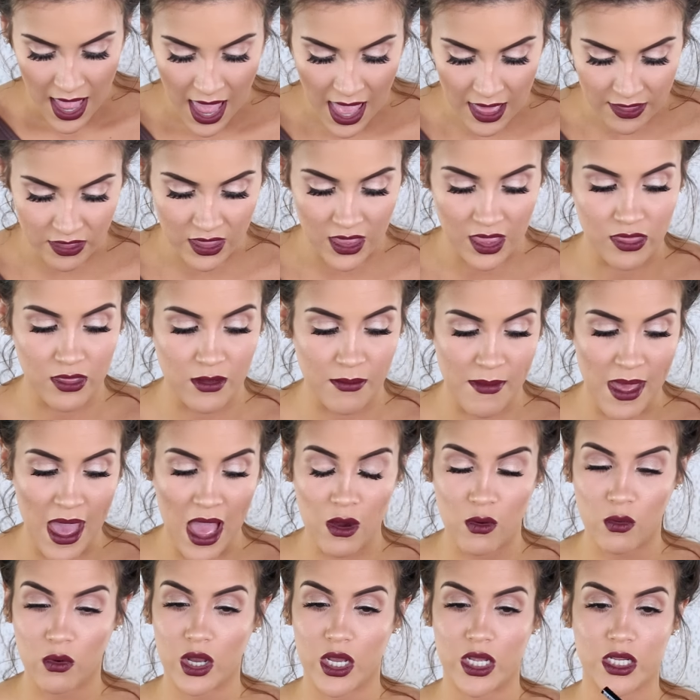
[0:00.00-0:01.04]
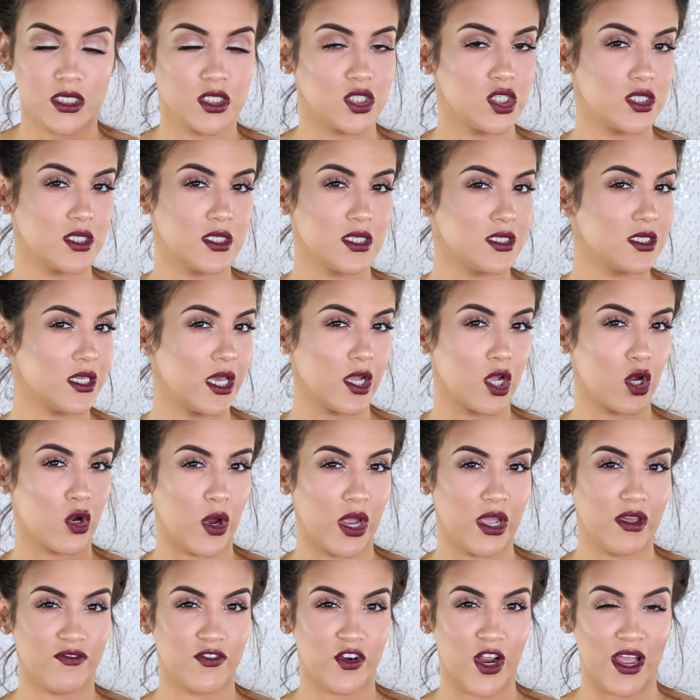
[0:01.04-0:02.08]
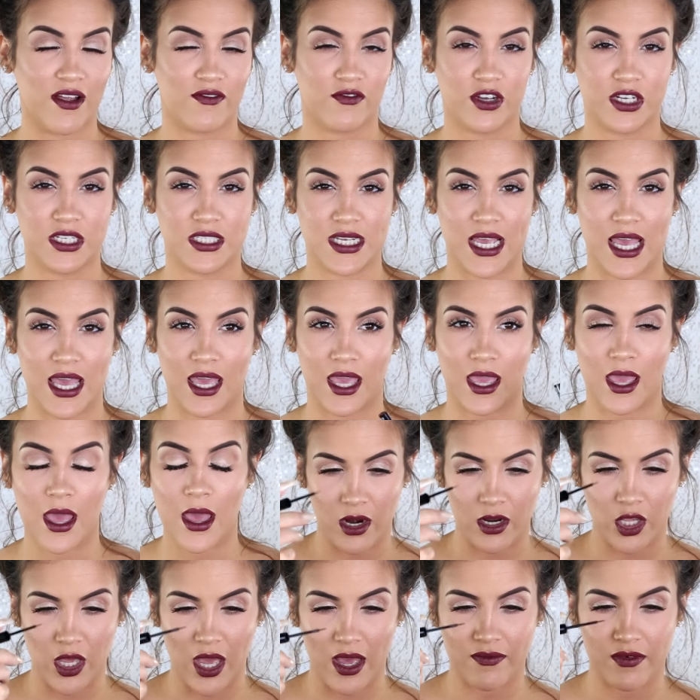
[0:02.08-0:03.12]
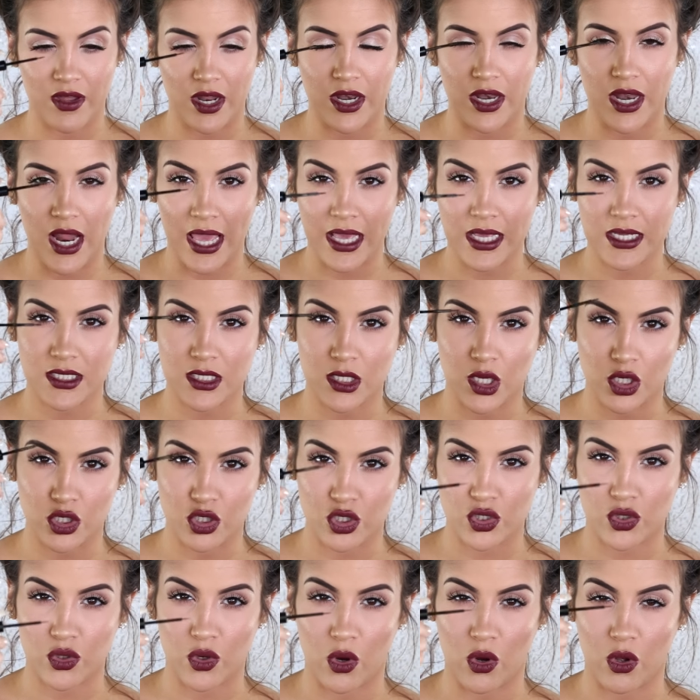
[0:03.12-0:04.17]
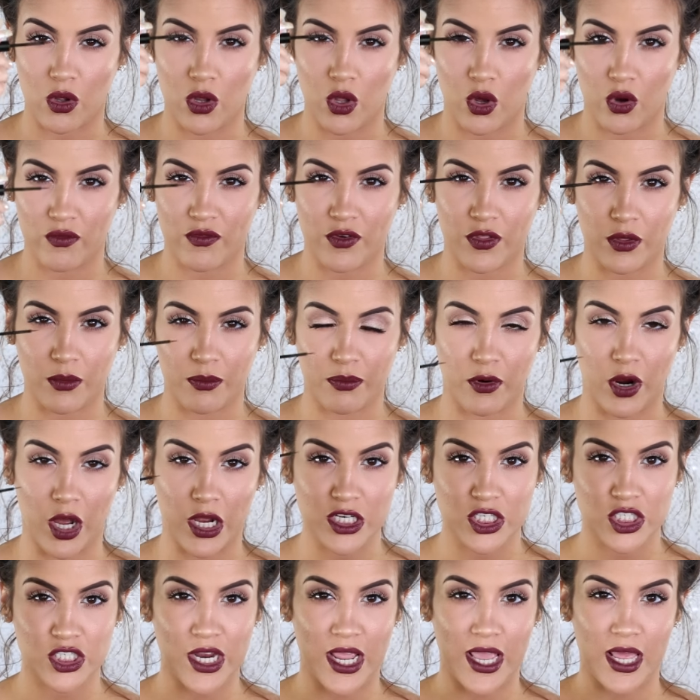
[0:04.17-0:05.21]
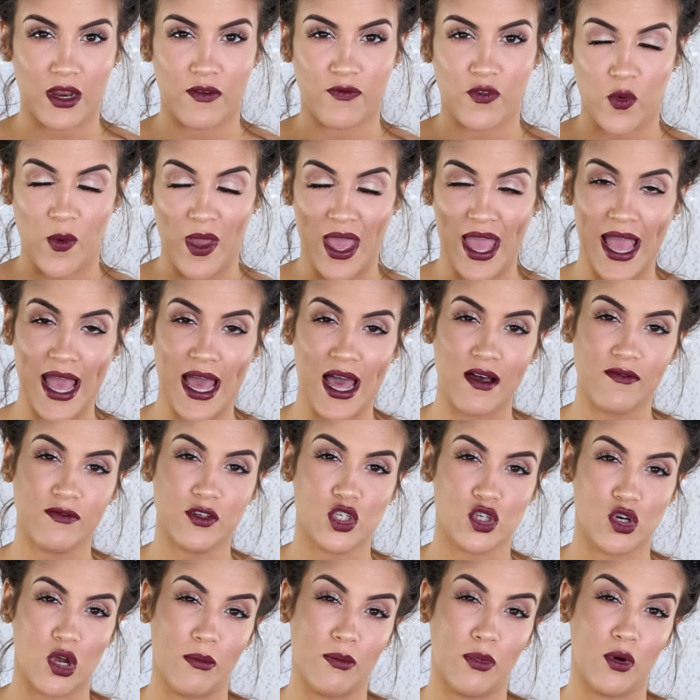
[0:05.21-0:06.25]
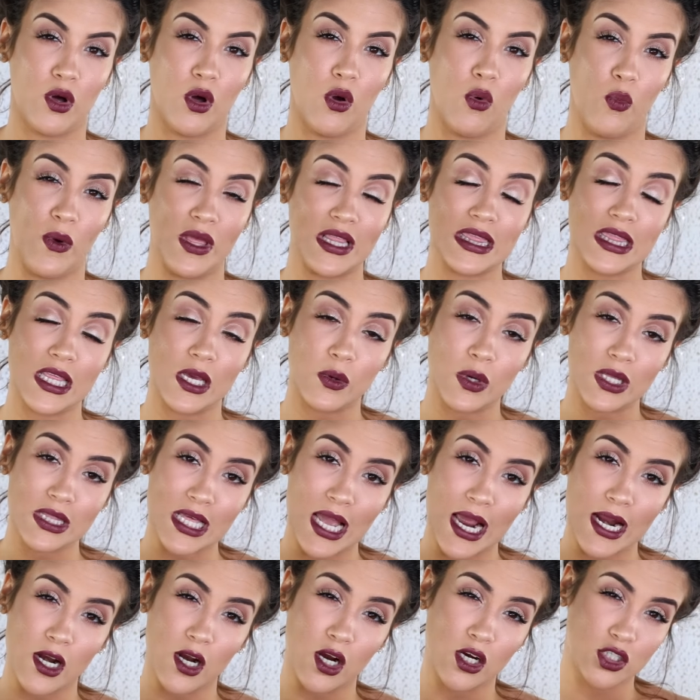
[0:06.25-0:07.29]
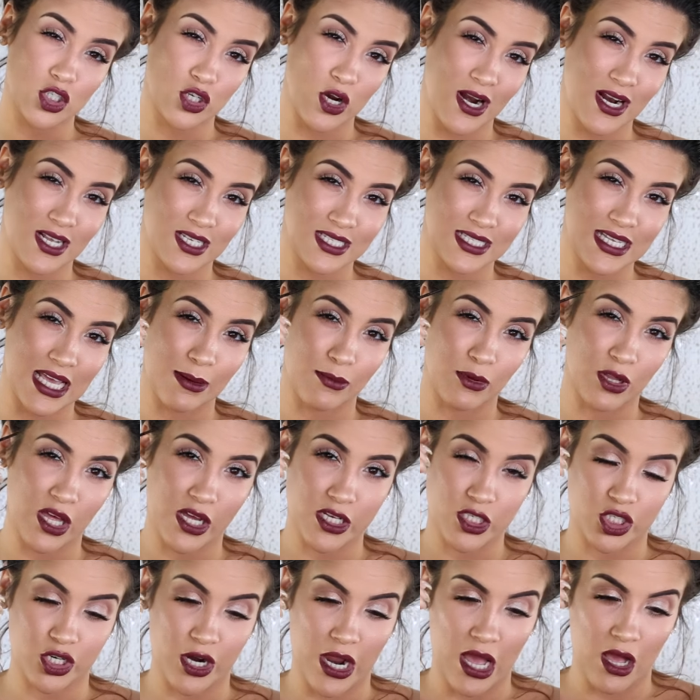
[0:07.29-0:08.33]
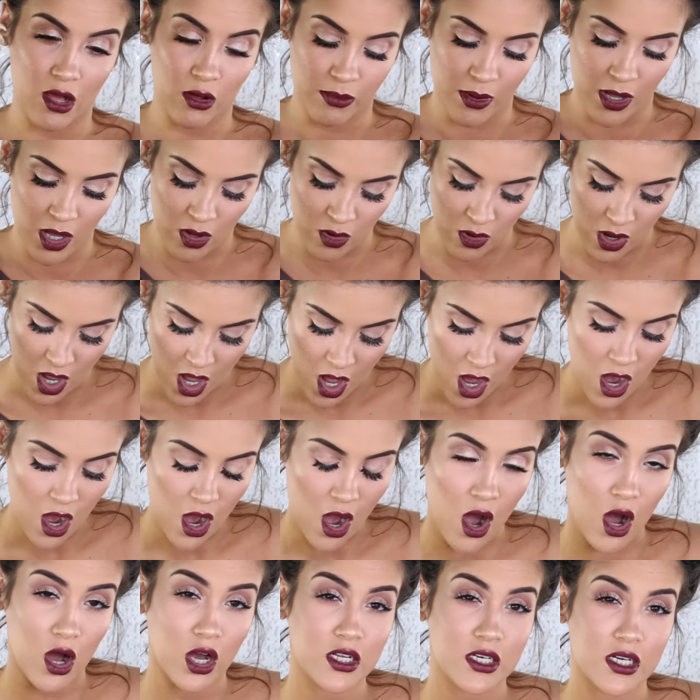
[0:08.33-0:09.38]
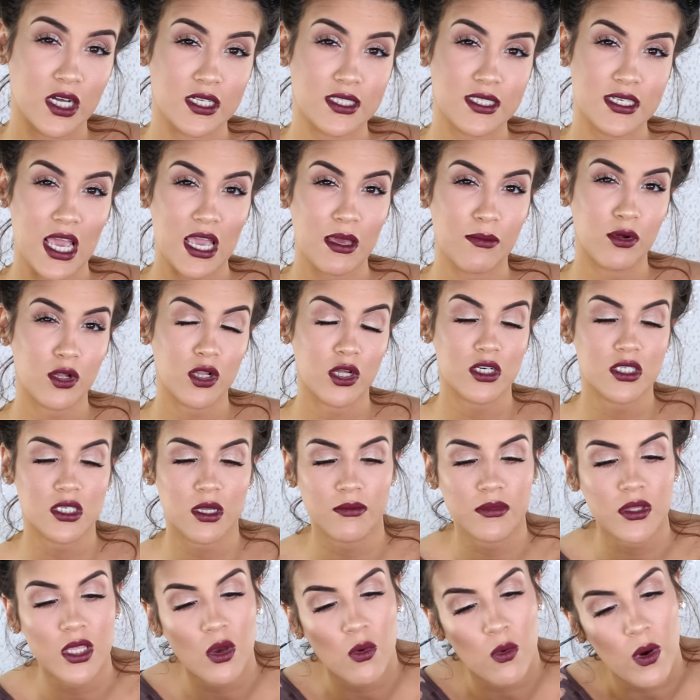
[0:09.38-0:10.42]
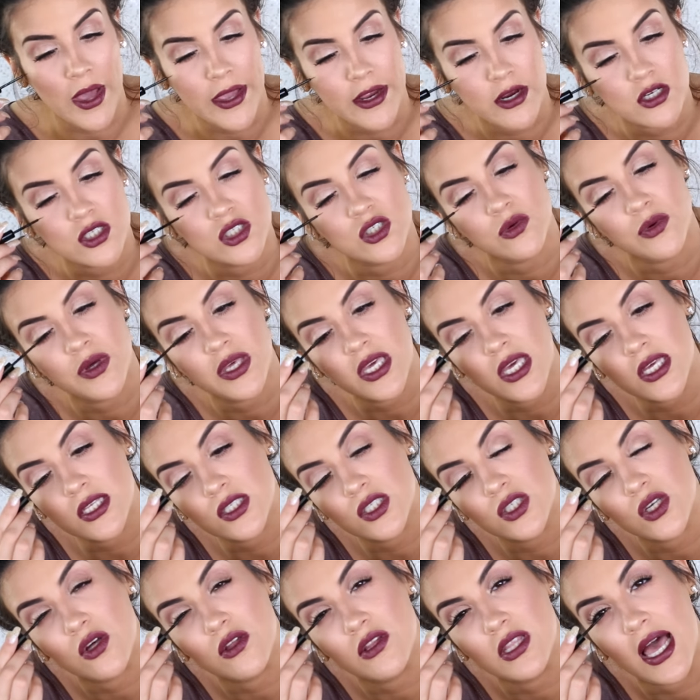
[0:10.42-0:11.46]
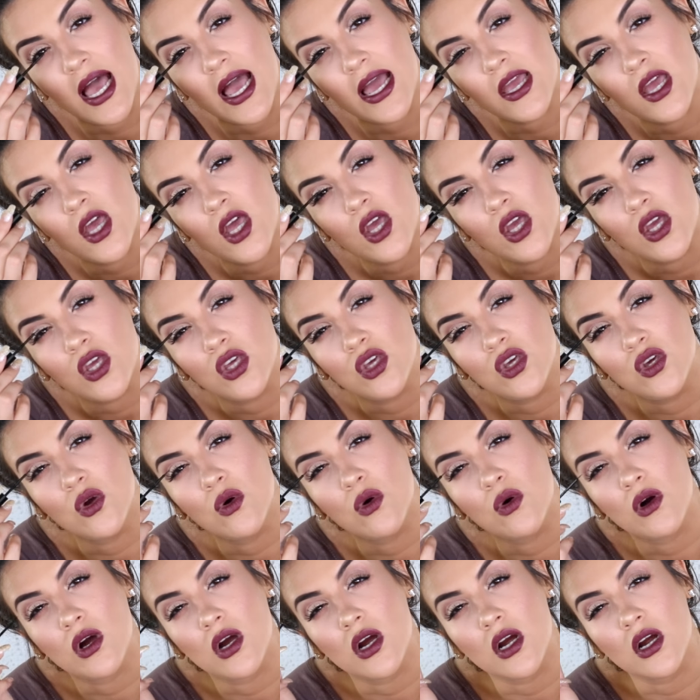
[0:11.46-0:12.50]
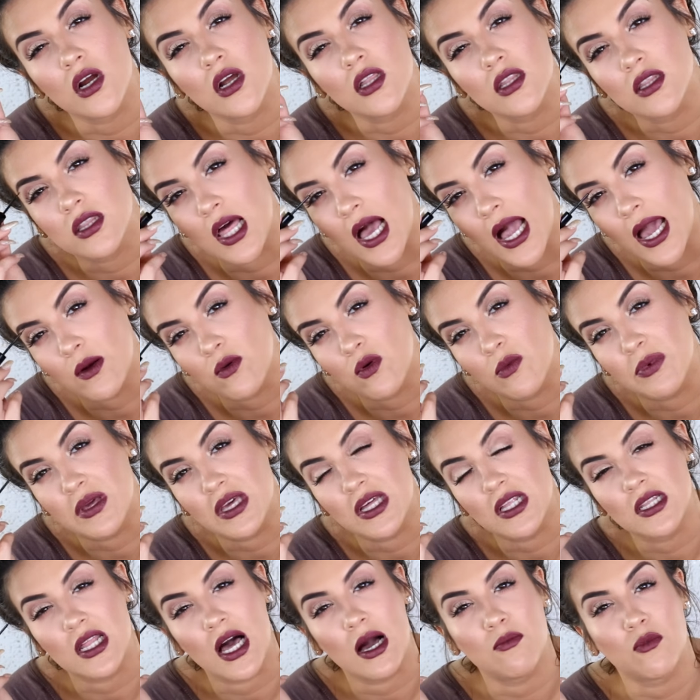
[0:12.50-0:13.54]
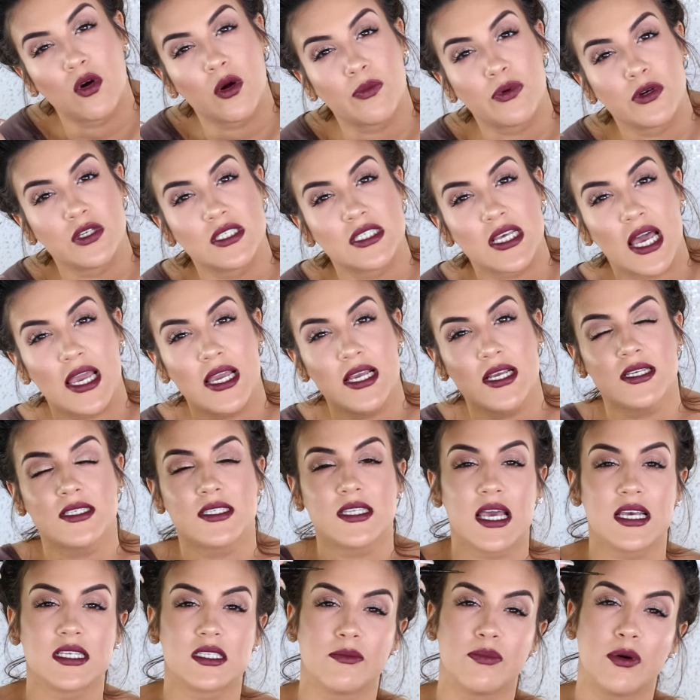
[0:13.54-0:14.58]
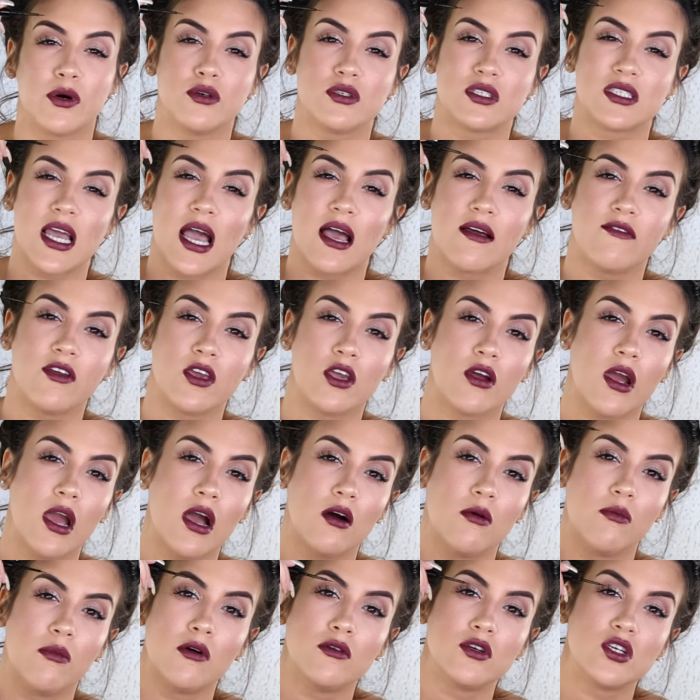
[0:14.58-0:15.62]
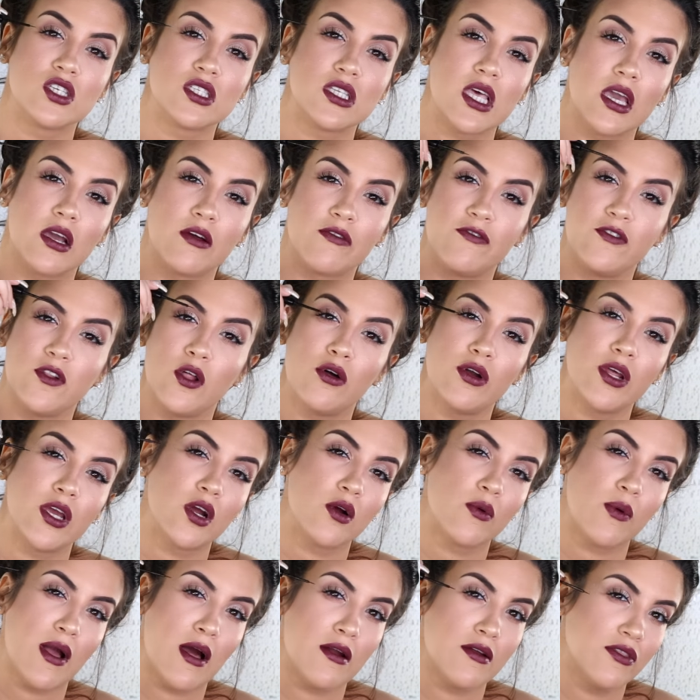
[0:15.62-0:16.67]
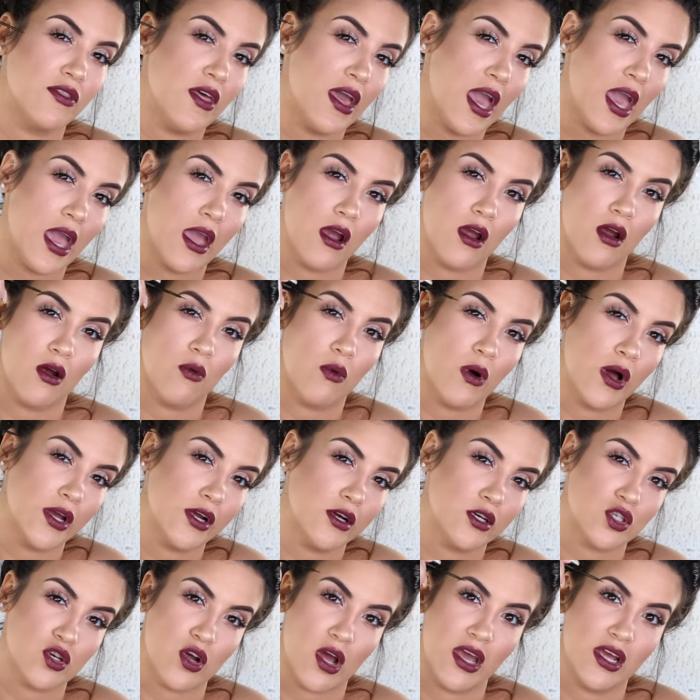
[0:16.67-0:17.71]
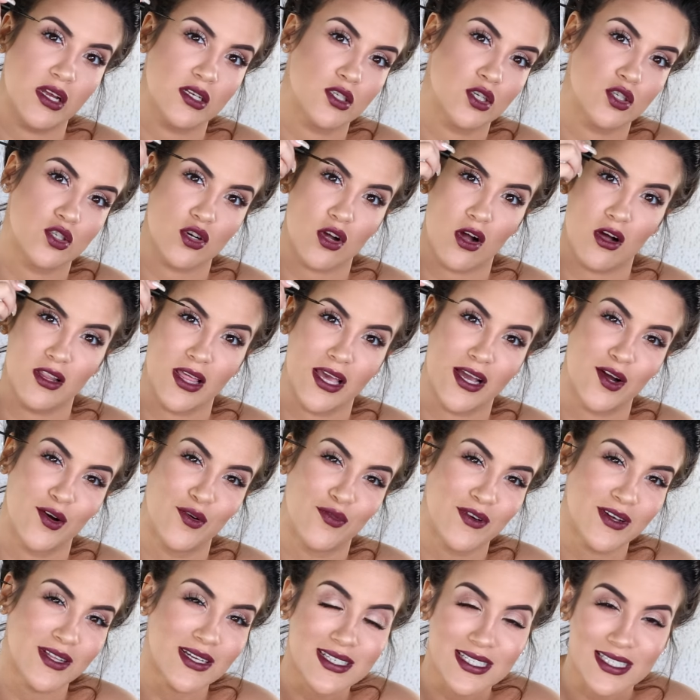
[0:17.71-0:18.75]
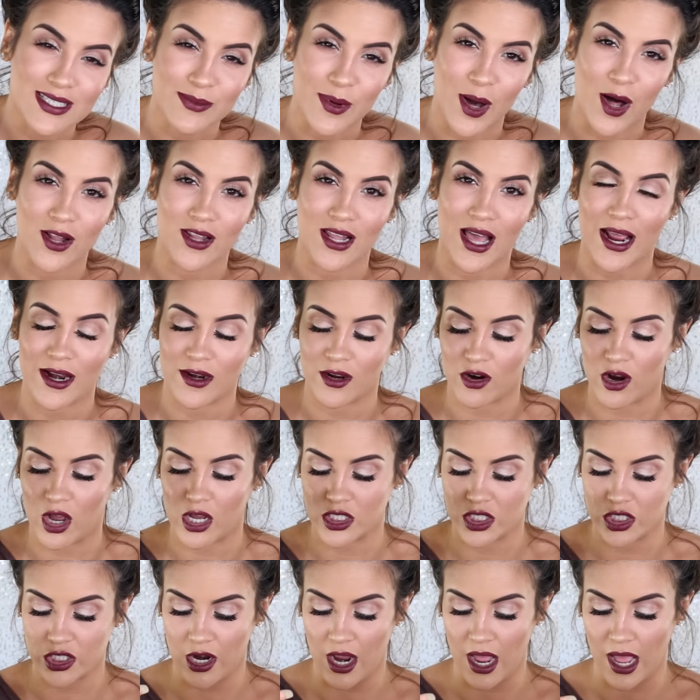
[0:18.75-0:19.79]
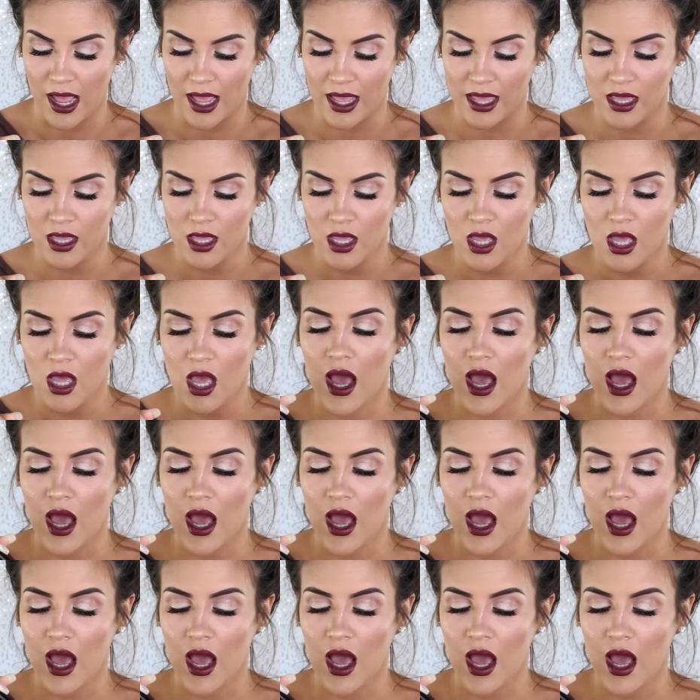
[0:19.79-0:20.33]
And then the matte one just is like great for every day. You have a nice control over the brush. And if you have trouble with liquid liner, try to stabilize your elbow on a table or something while you're doing it so that your line will be a lot more precise as opposed to having your elbow just like floating around in the air while you're trying to draw like a really small line across your eye.